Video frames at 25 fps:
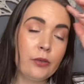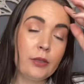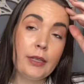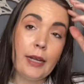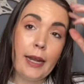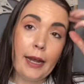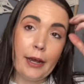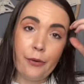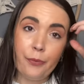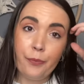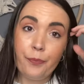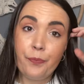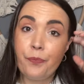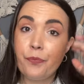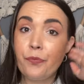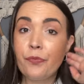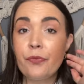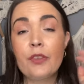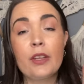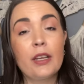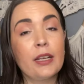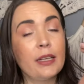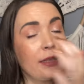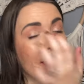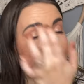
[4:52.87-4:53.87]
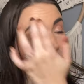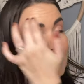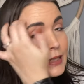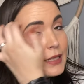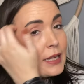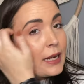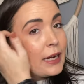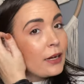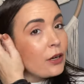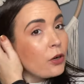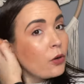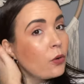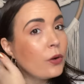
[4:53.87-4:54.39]
Now, this
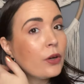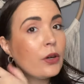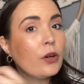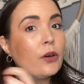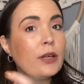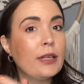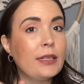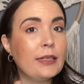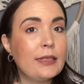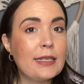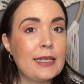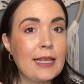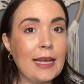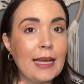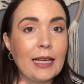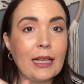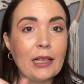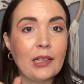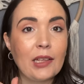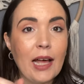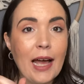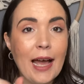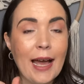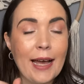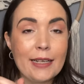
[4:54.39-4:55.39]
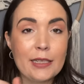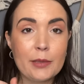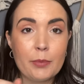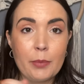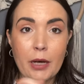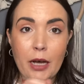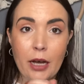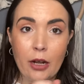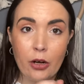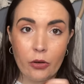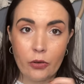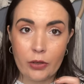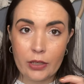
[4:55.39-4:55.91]
hair oil, it is a glass
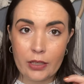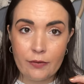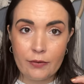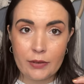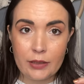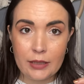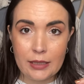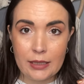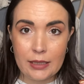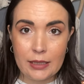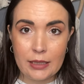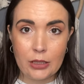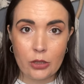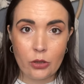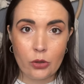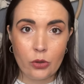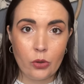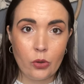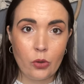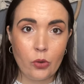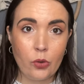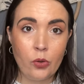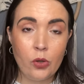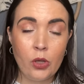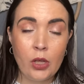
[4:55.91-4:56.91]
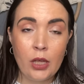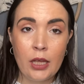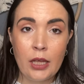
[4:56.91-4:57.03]
bottle, even this little